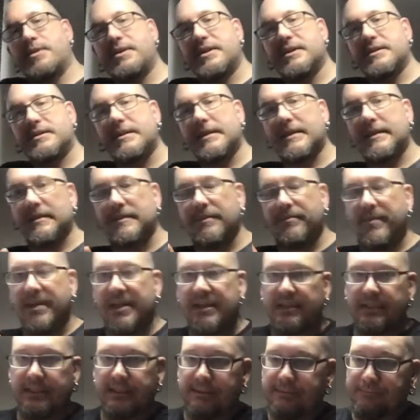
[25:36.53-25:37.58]
this thing is
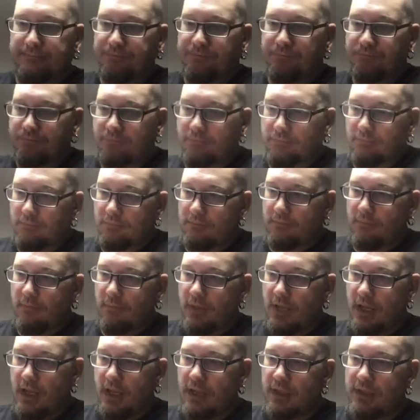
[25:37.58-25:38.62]
amazing.
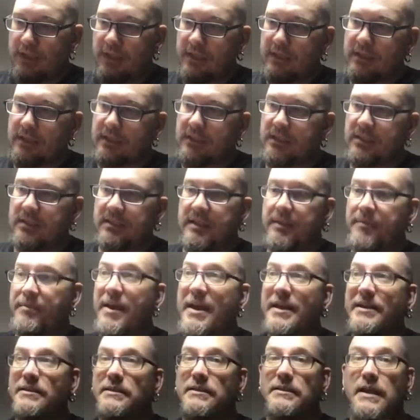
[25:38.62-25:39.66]
And this is just the
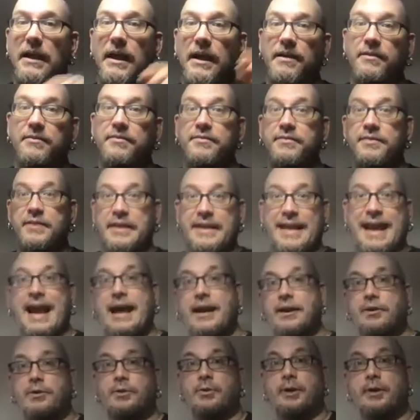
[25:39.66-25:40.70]
best of the
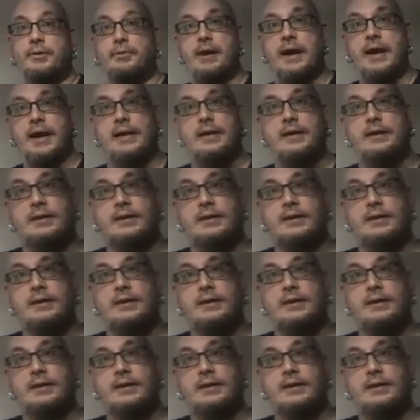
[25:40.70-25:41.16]
category, right?